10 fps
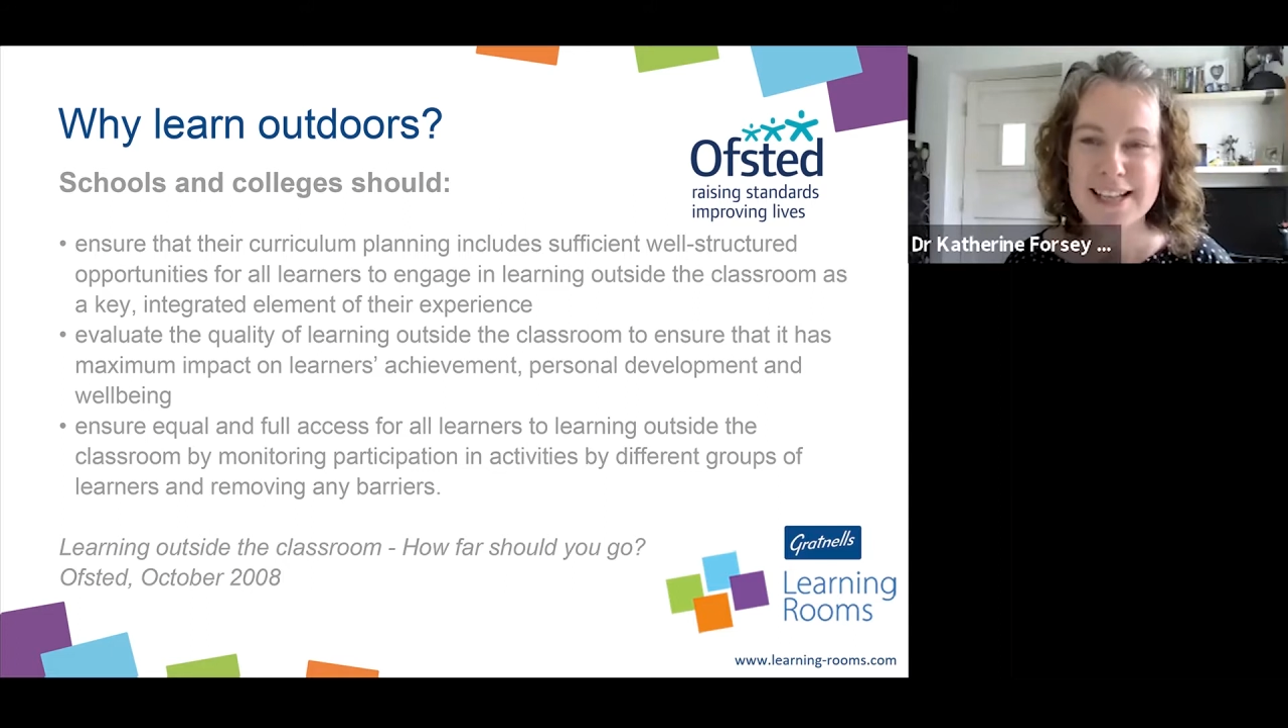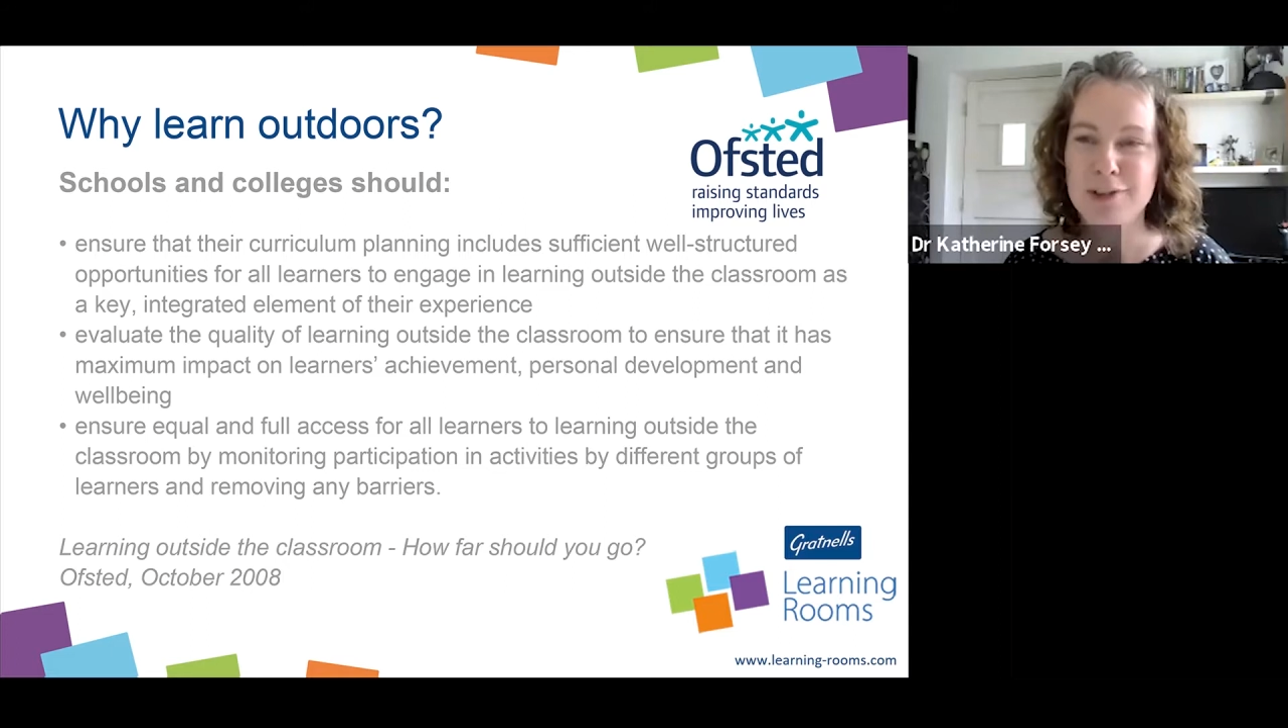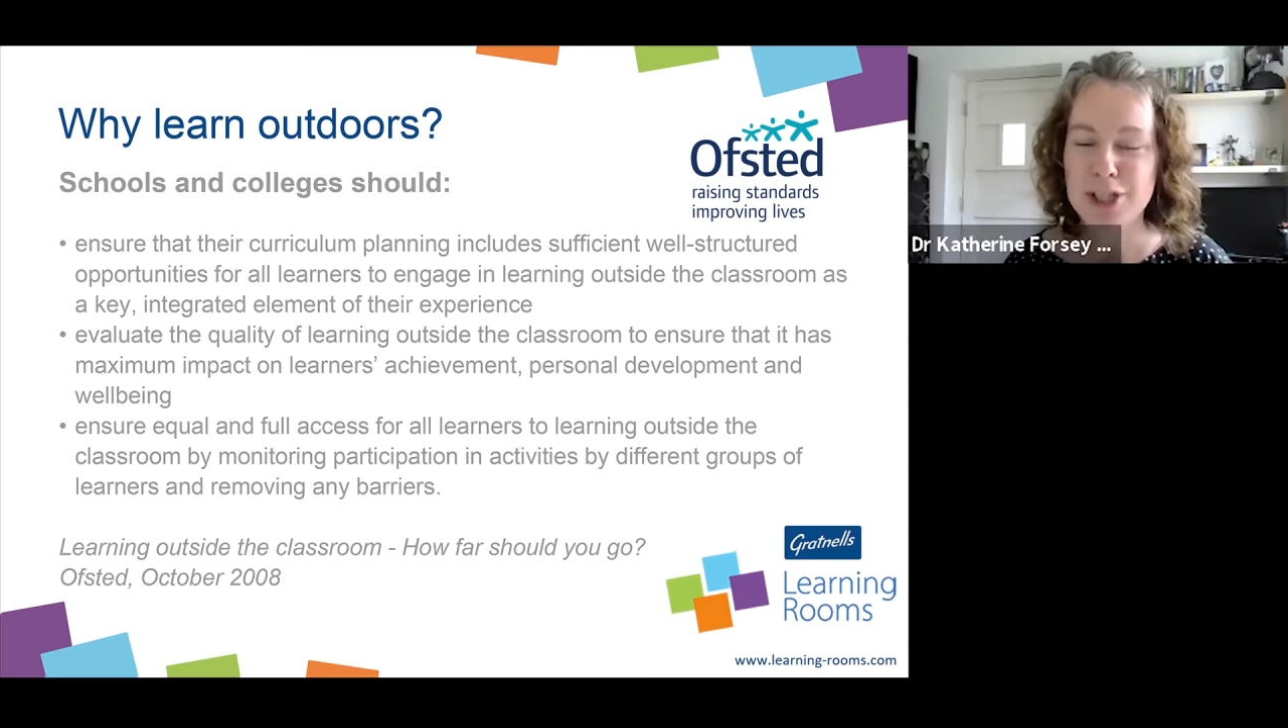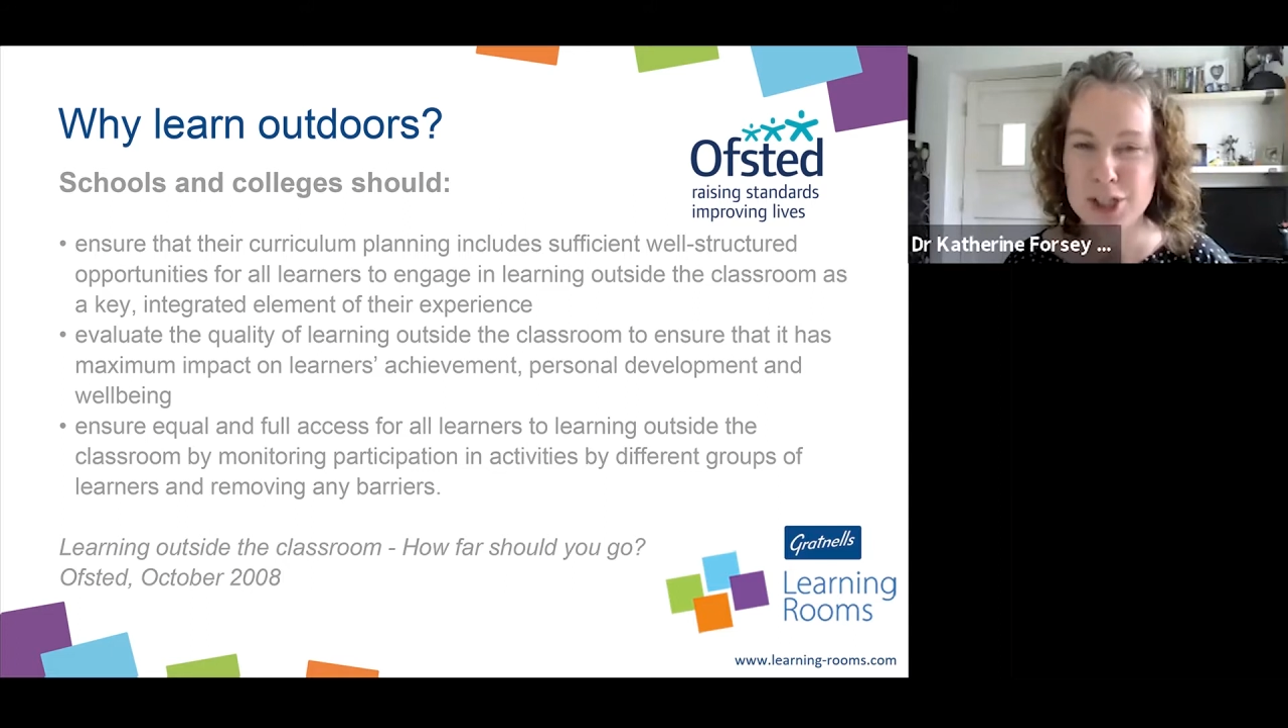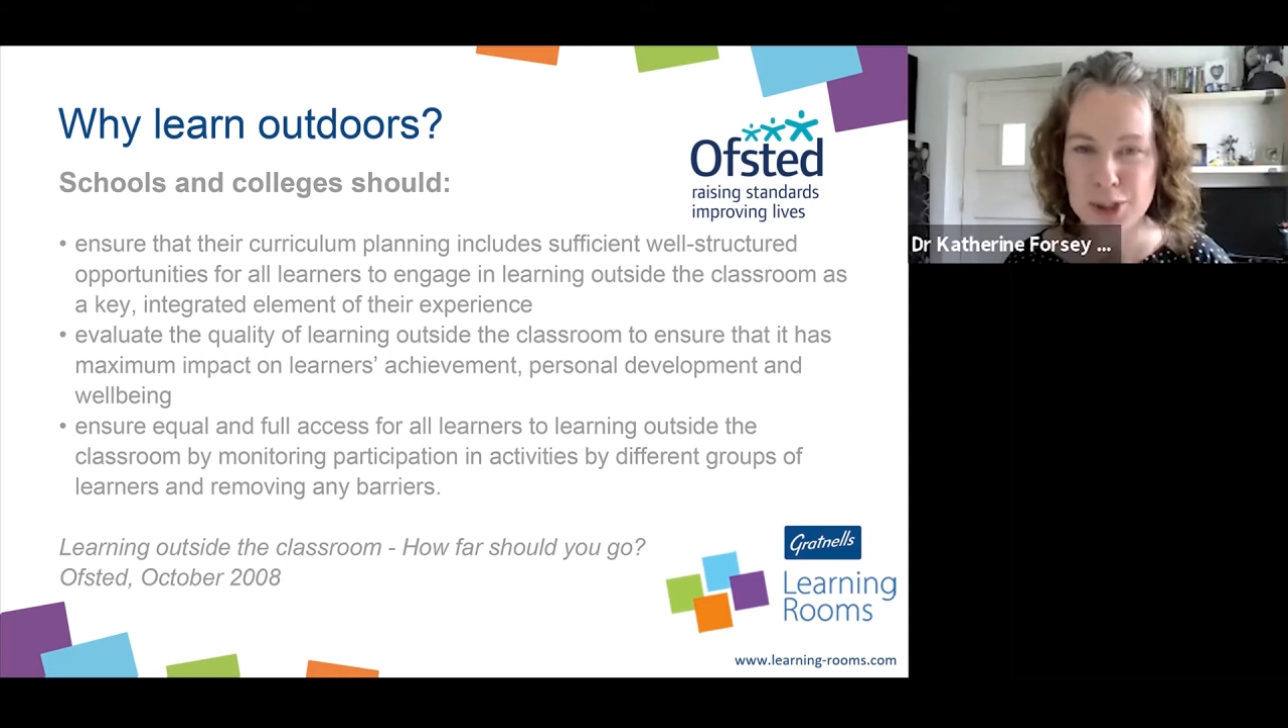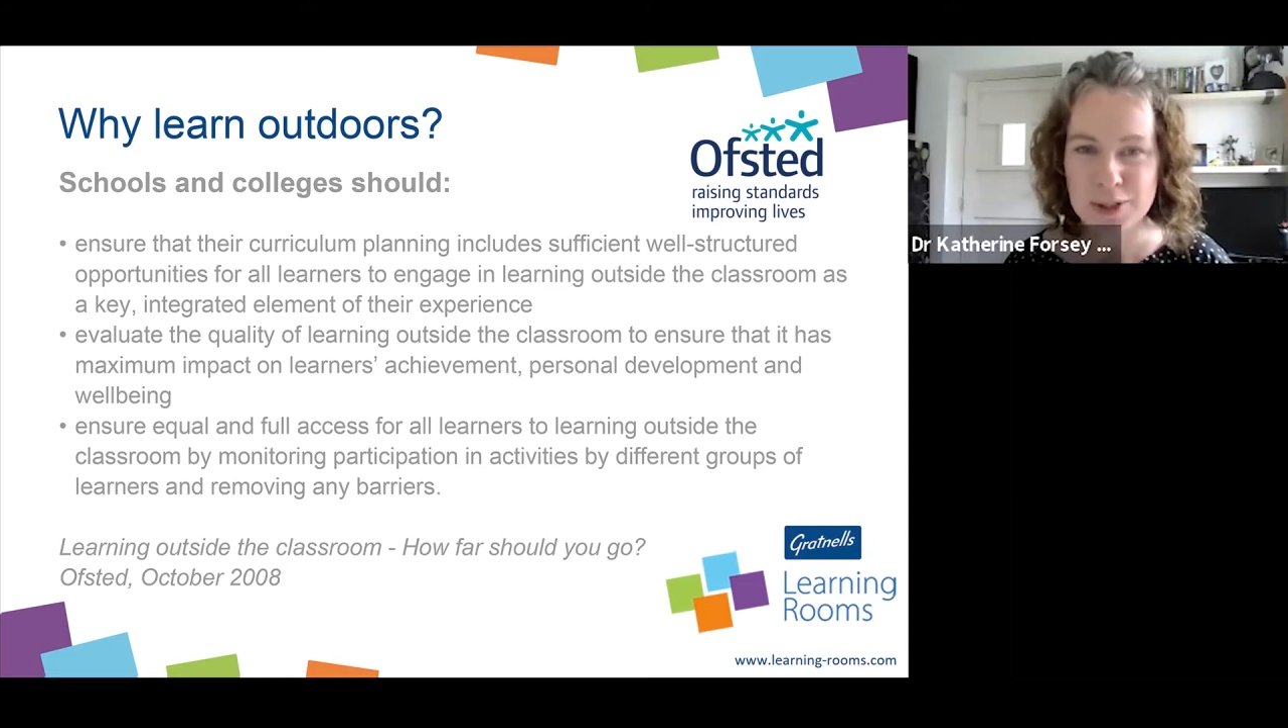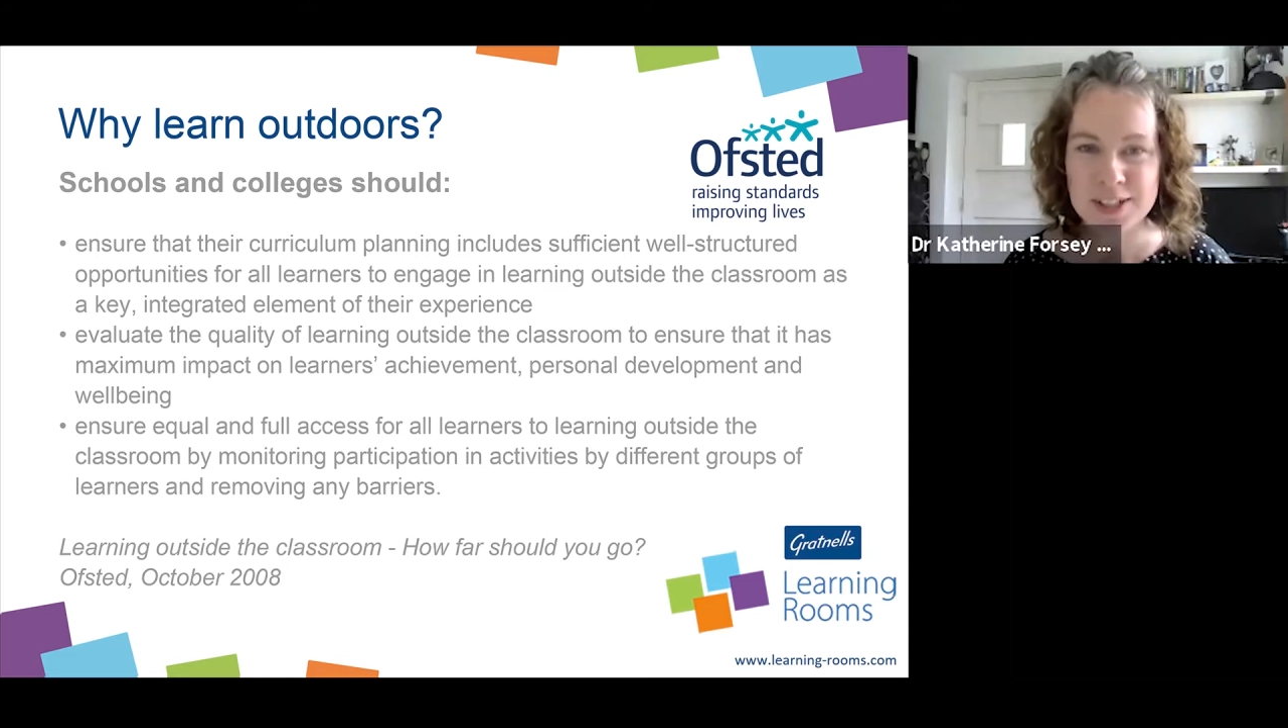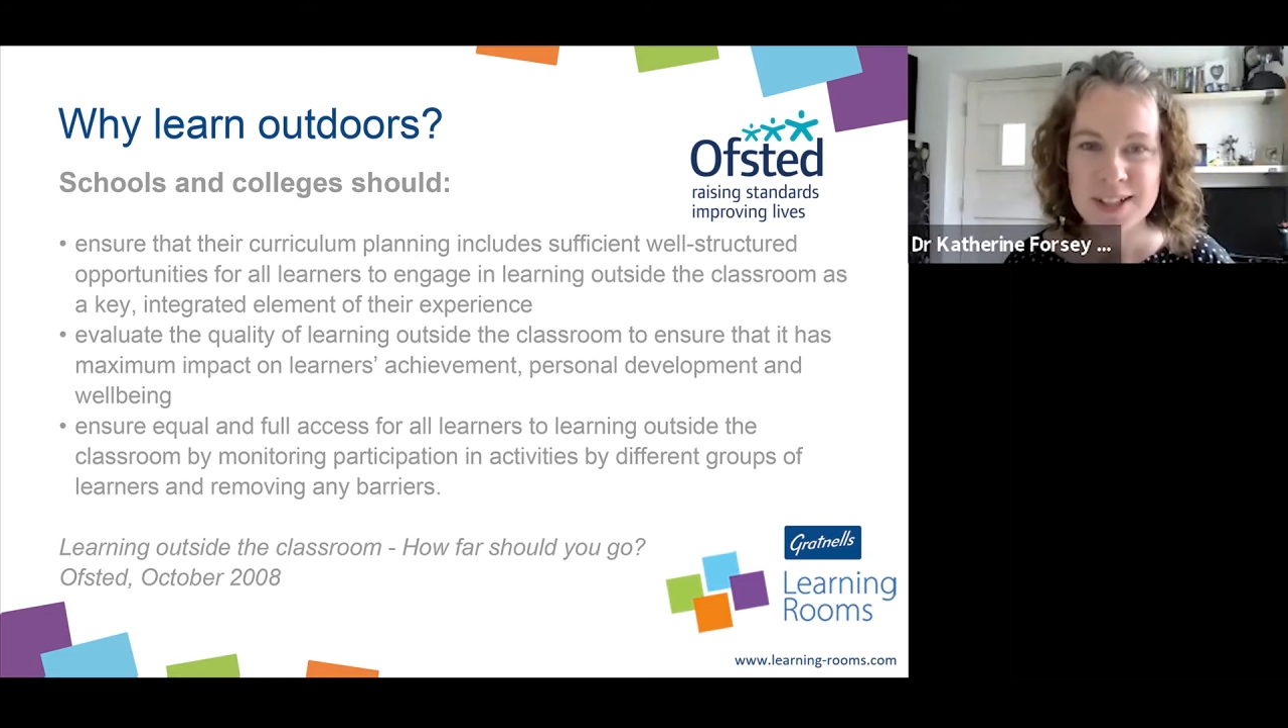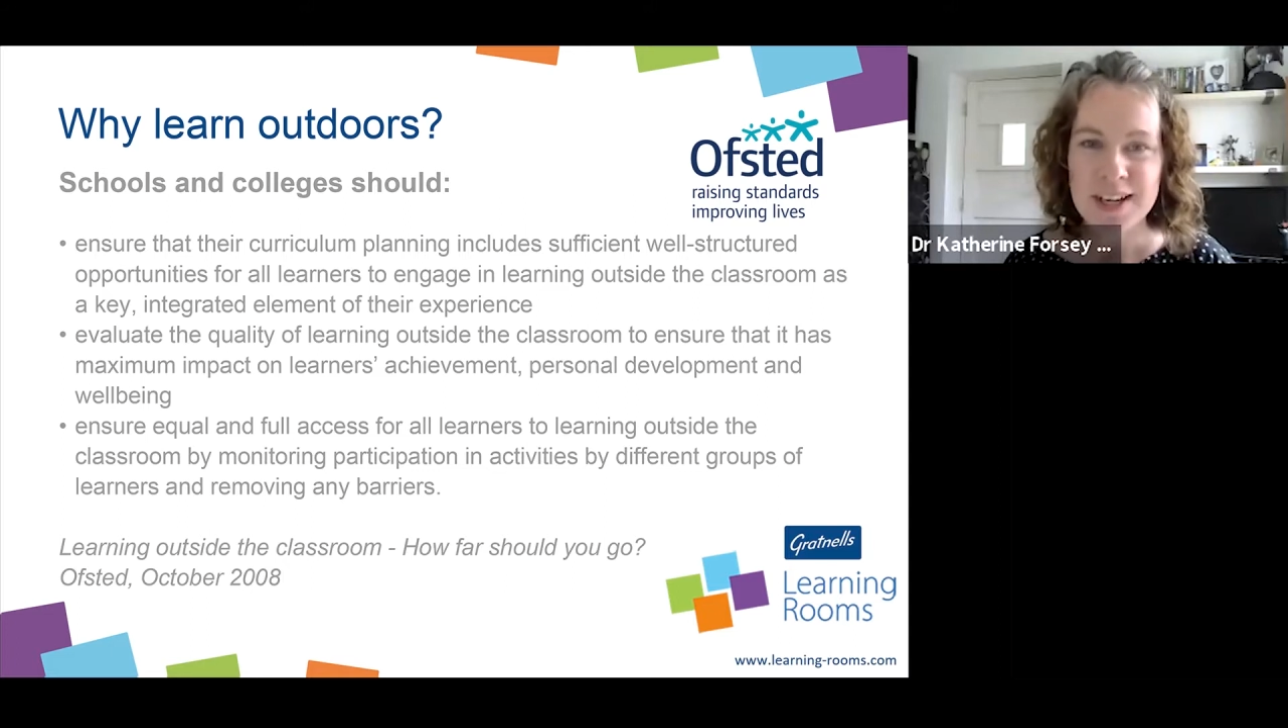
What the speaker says: that we should.